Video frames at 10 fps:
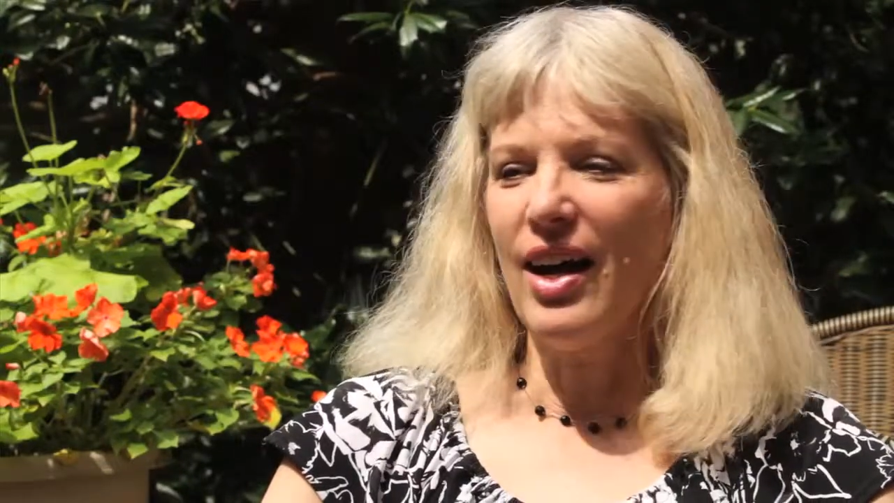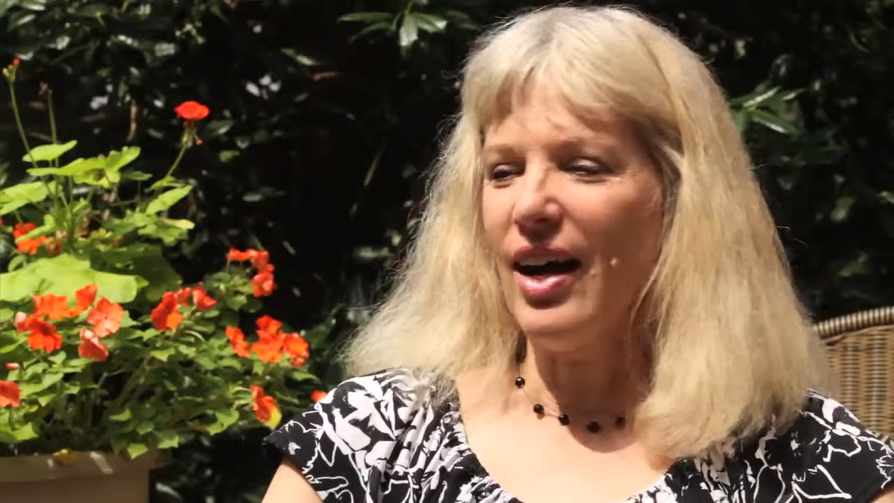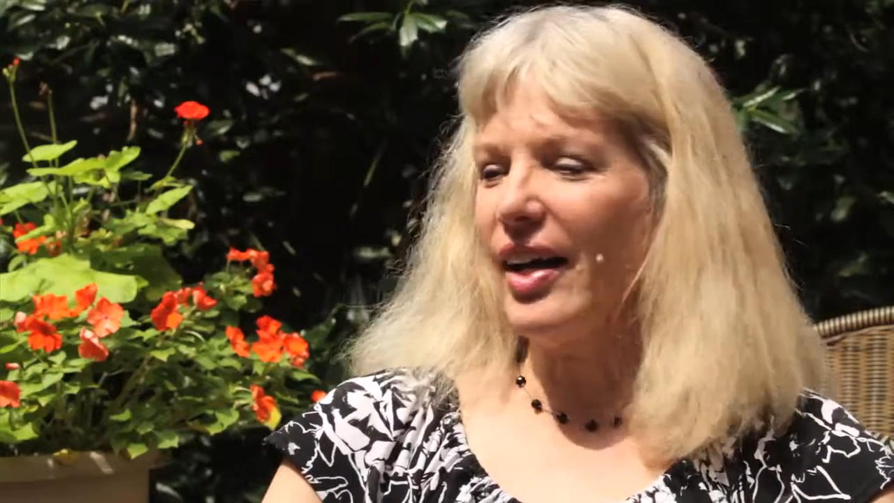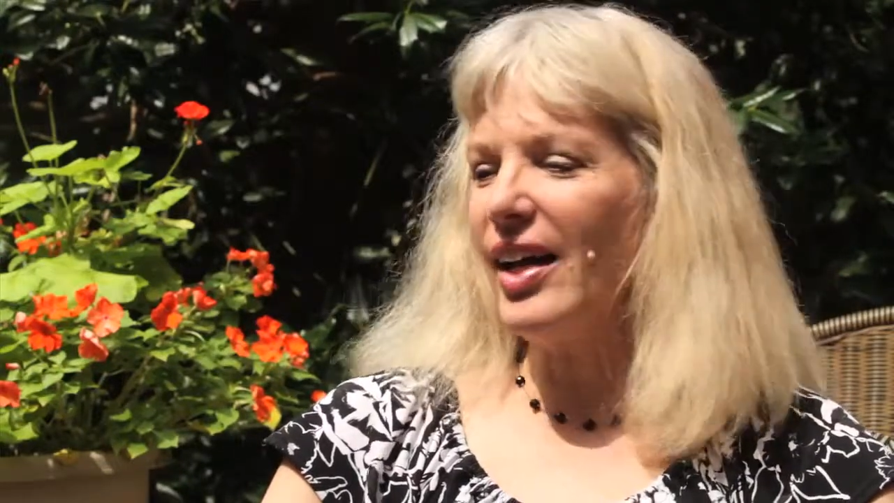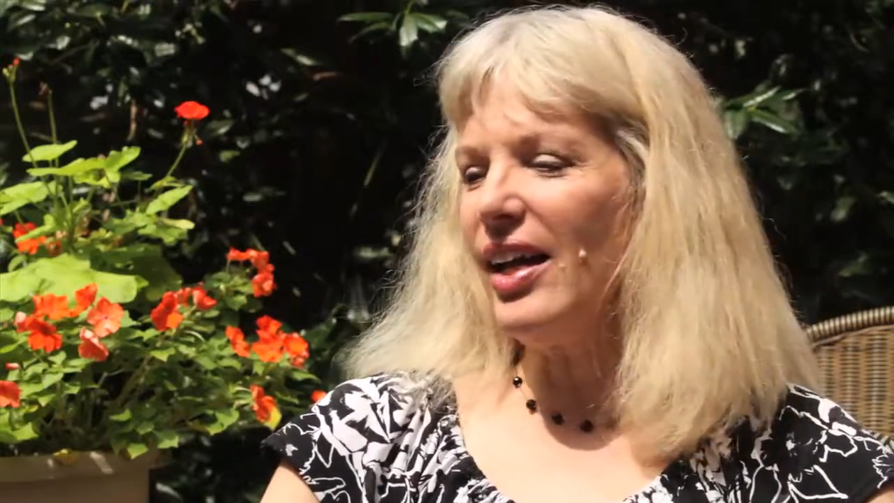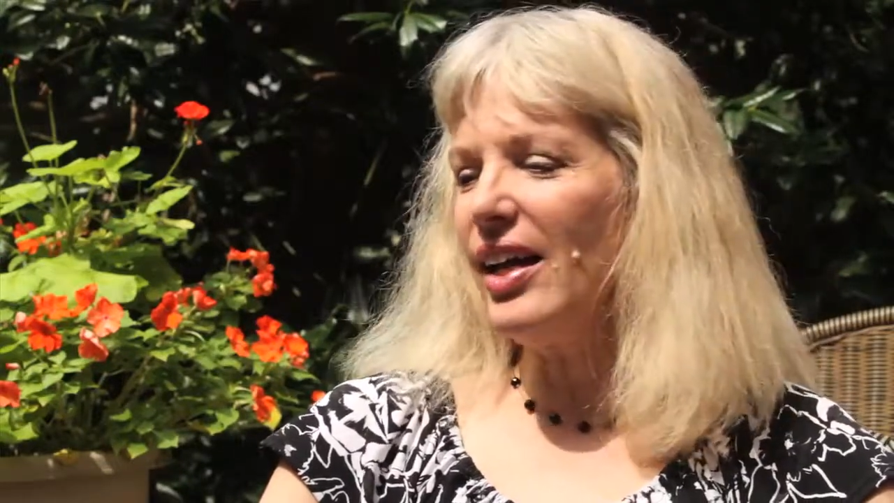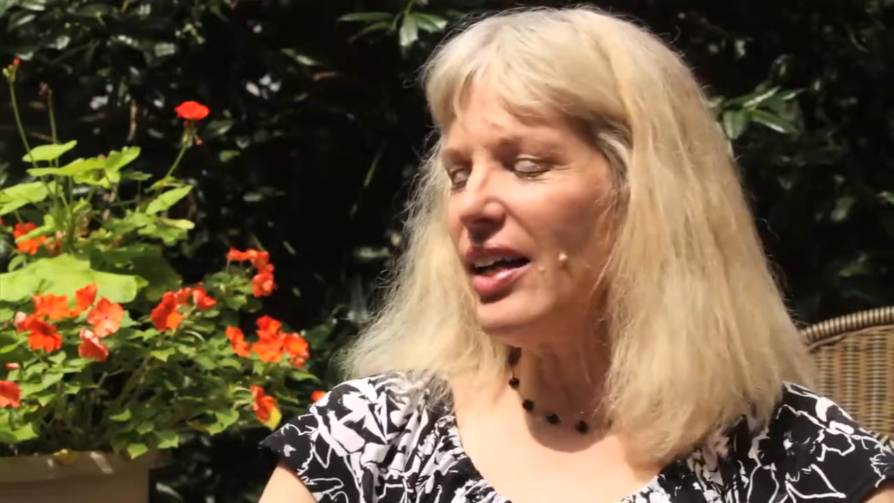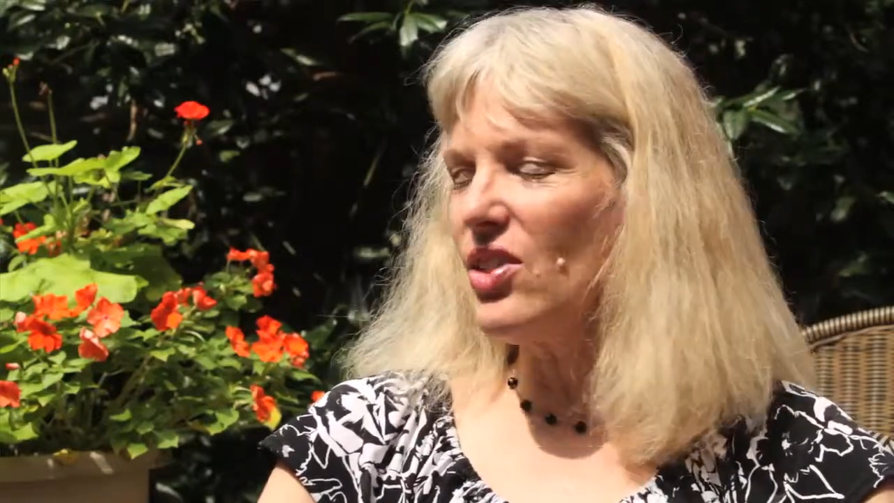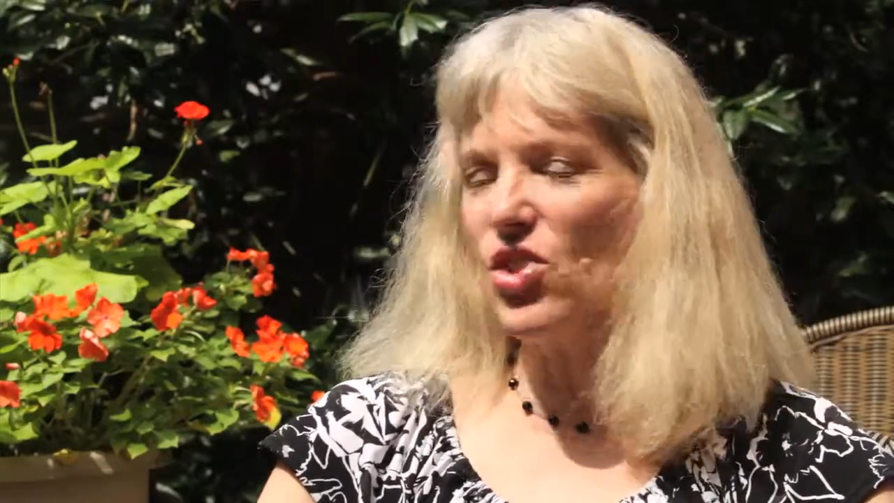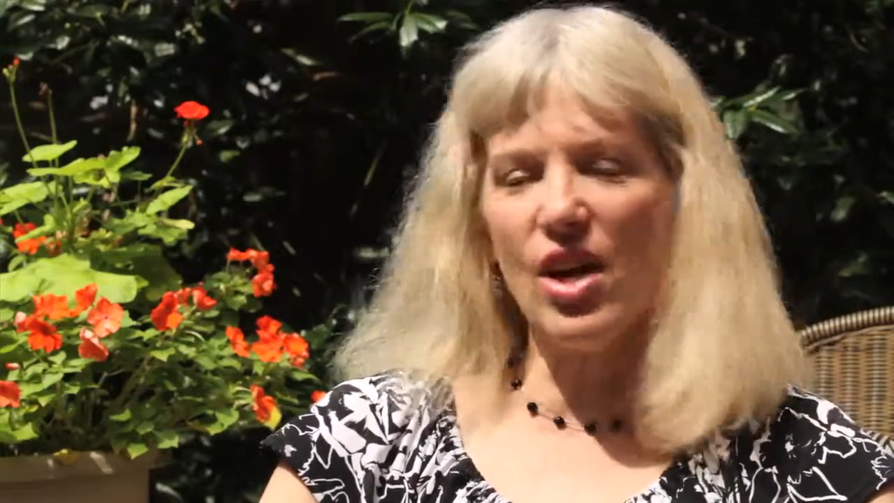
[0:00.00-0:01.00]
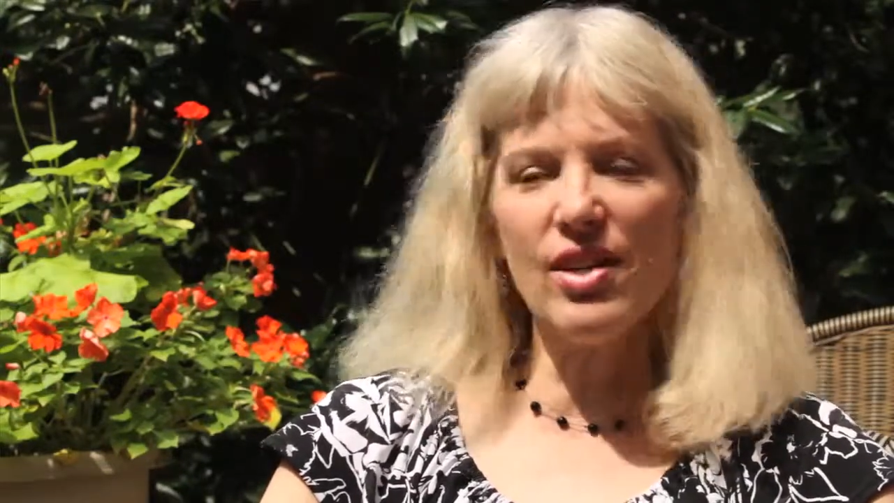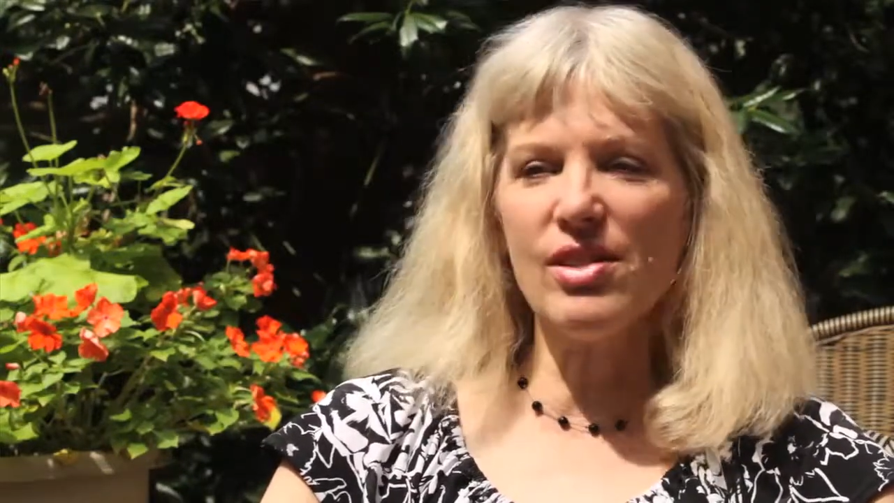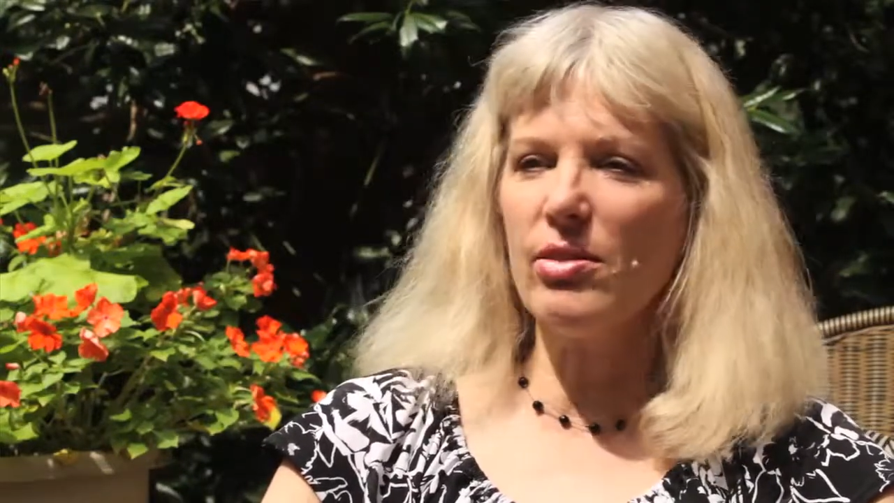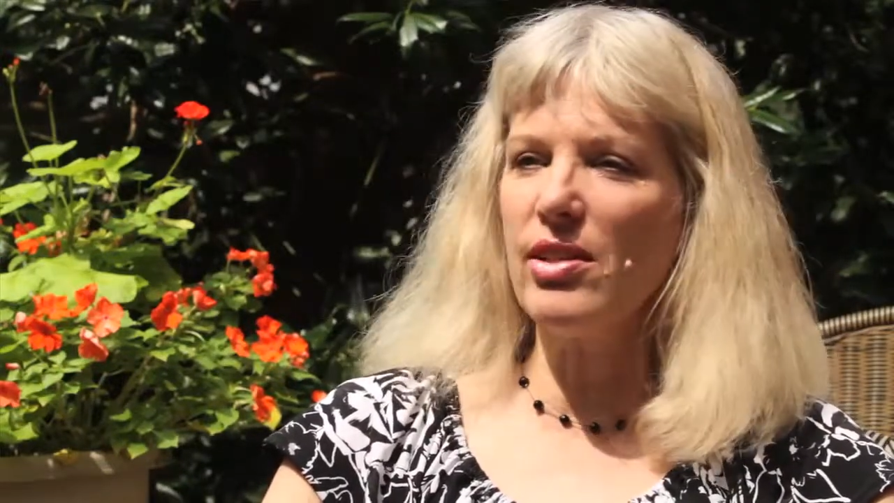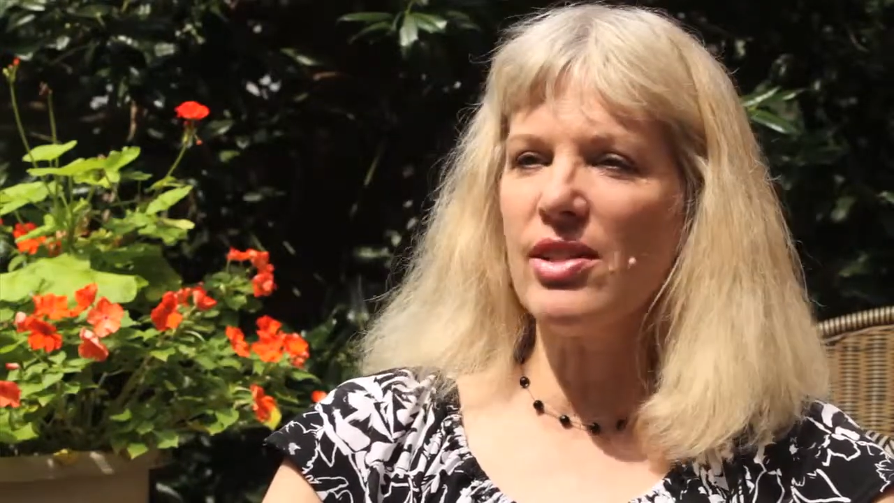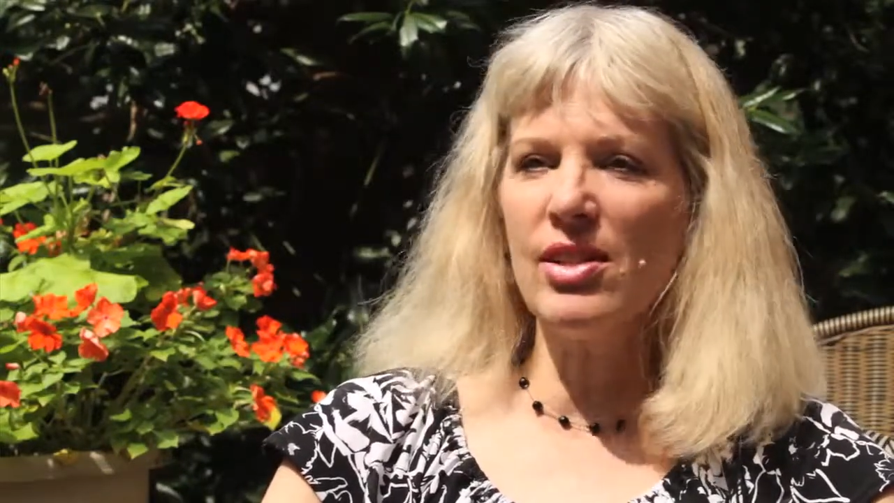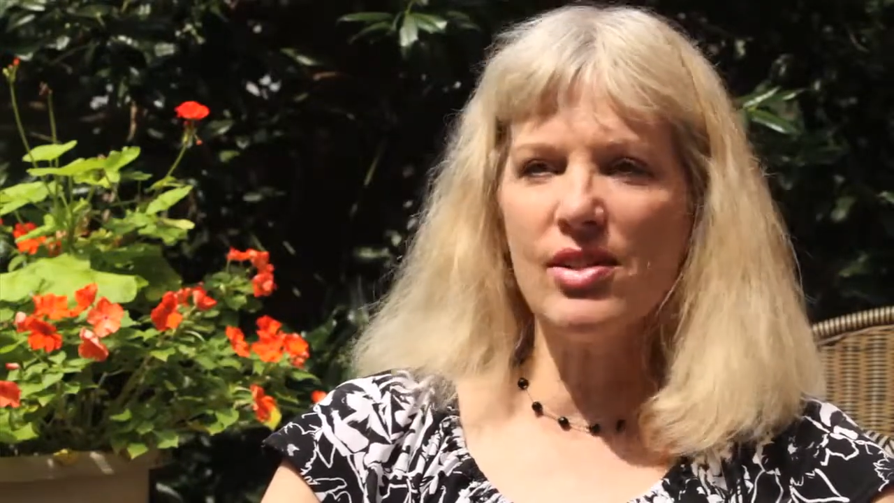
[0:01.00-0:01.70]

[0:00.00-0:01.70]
I can't just listen